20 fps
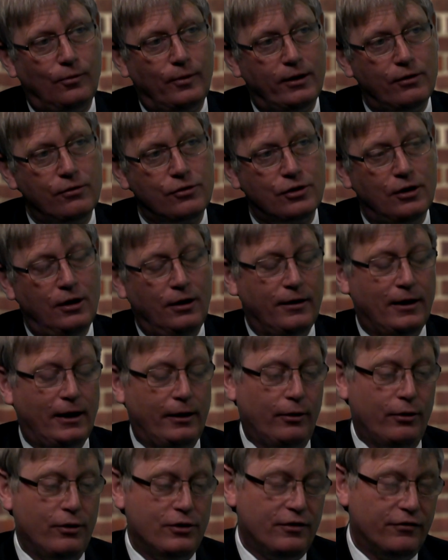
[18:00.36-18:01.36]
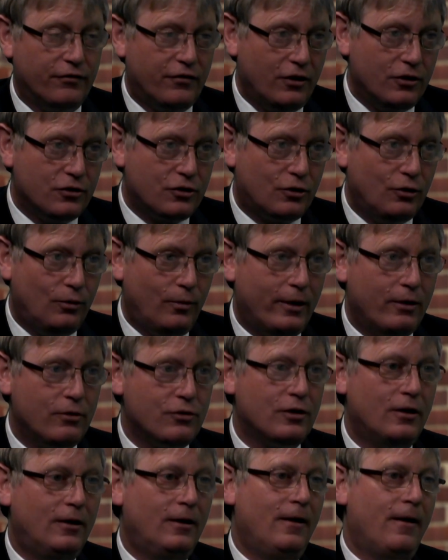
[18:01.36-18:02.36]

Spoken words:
wells, they were using vertical wells.